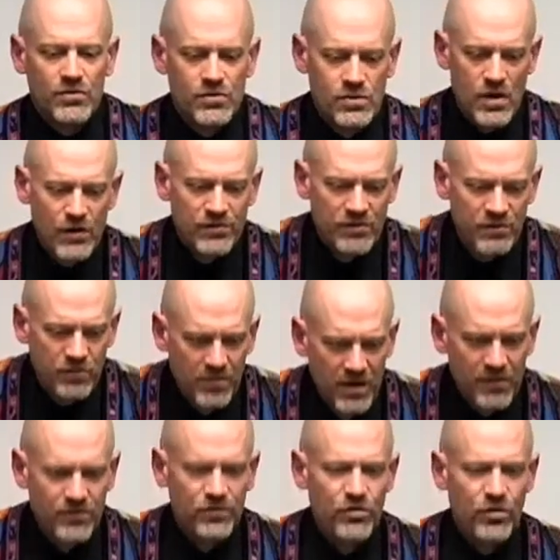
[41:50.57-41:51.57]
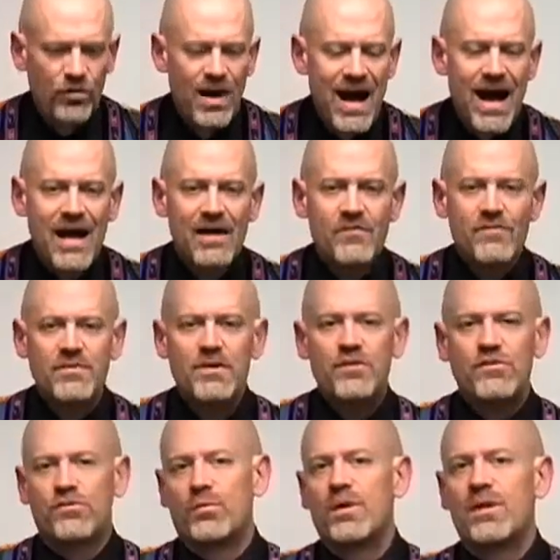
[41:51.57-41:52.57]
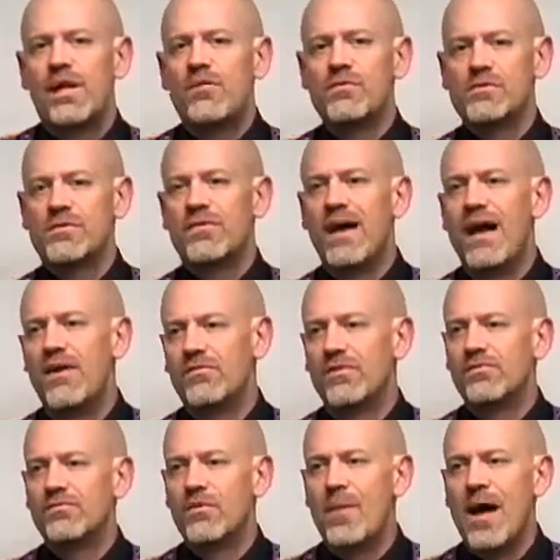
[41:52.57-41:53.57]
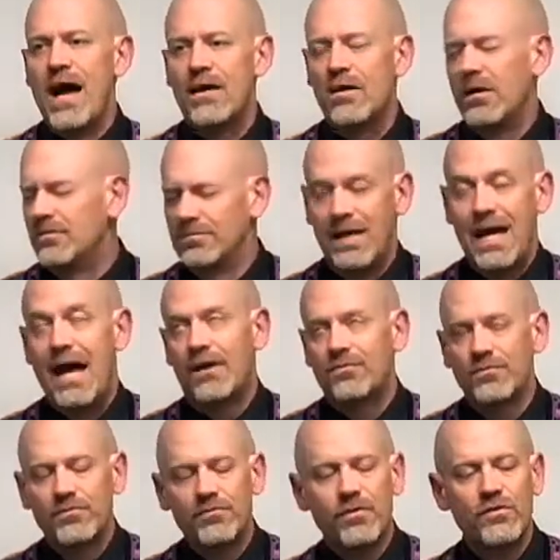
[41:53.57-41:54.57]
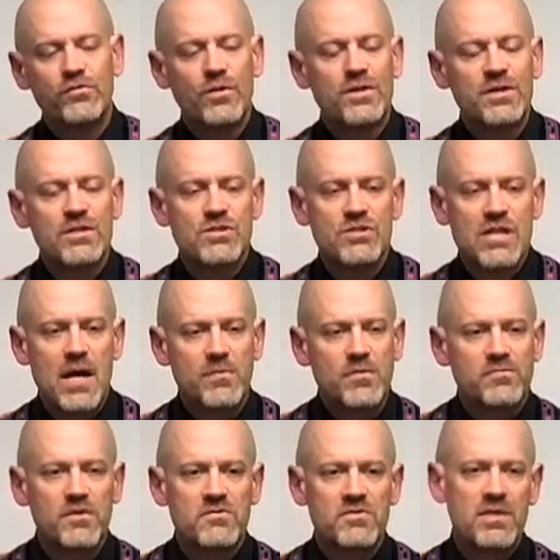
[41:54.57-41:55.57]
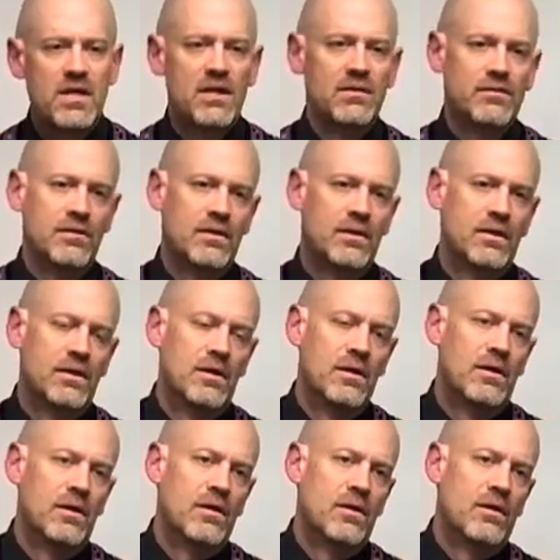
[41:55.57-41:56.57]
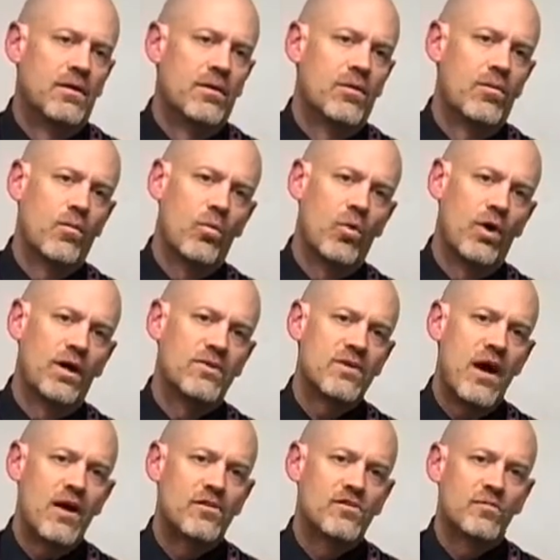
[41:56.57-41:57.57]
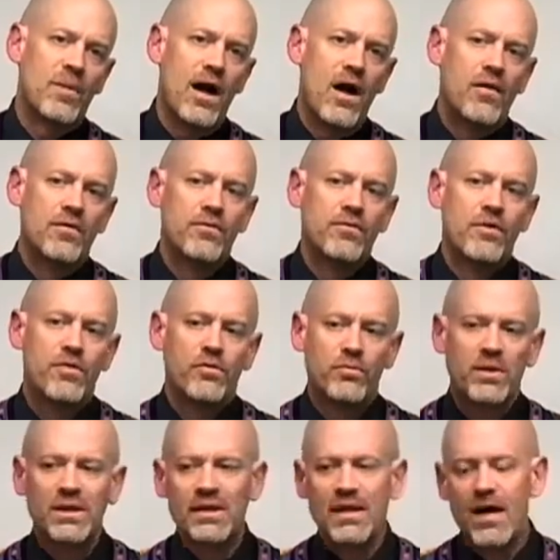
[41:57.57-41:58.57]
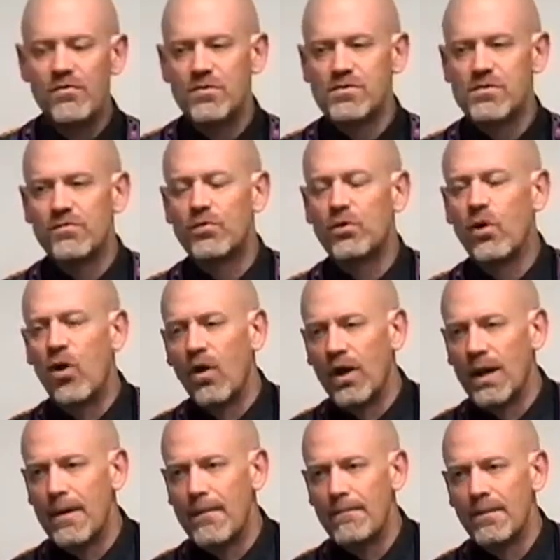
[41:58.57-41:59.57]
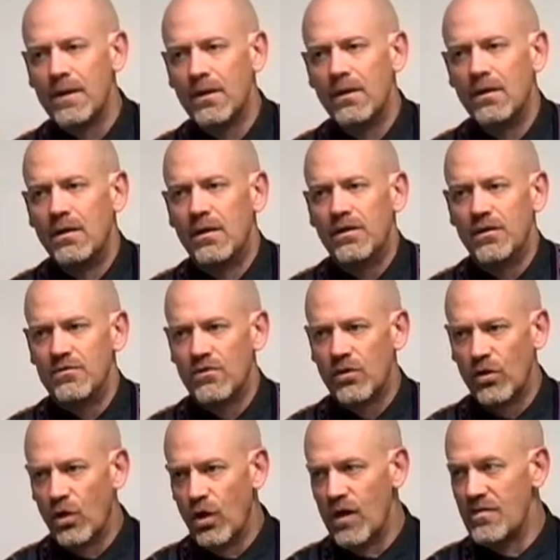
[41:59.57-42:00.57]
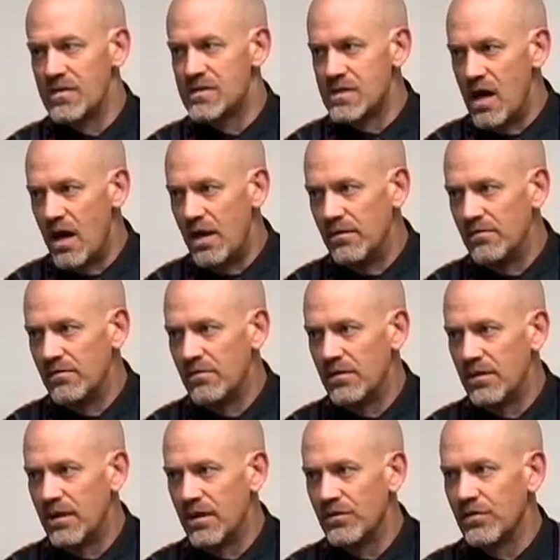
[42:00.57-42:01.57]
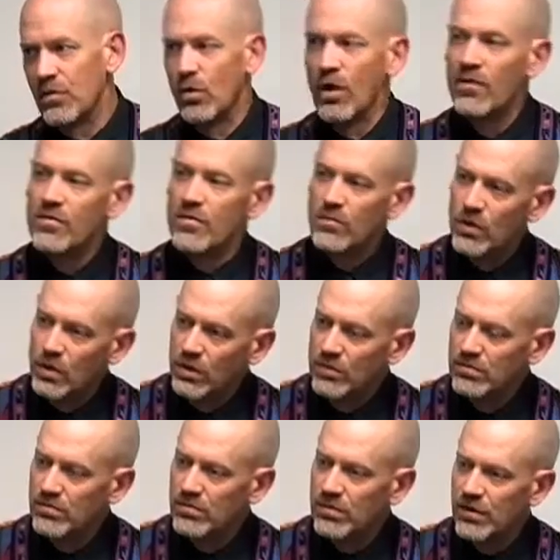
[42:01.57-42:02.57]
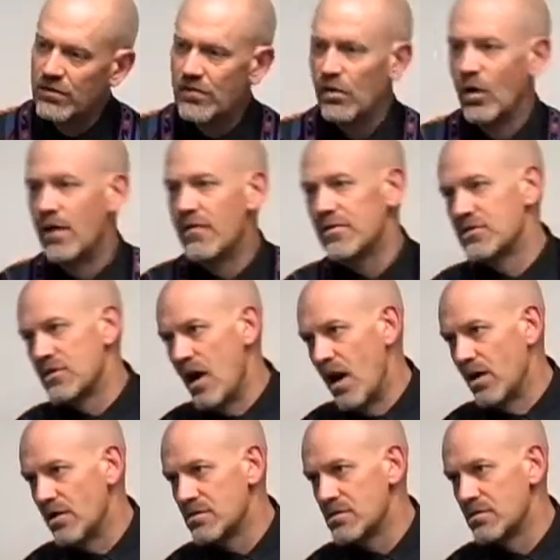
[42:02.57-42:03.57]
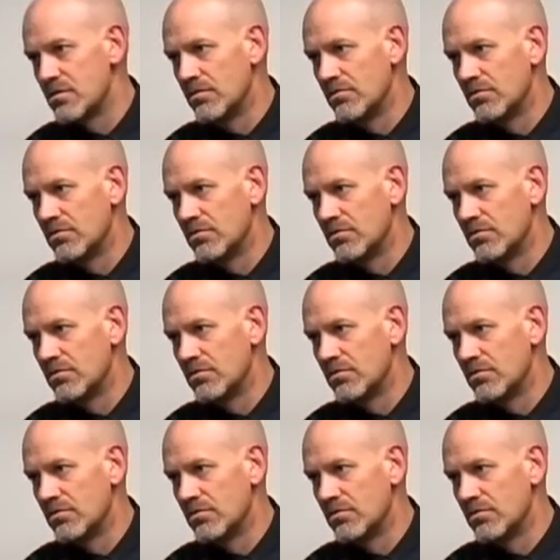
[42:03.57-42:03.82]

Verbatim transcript: Joseph Smith derived these three levels of heaven from um, Acts, 1 Corinthians chapter 15, where he talks about the three levels of glory. There's a glory of the sun, there's a glory of the moon, there's a glory of the stars.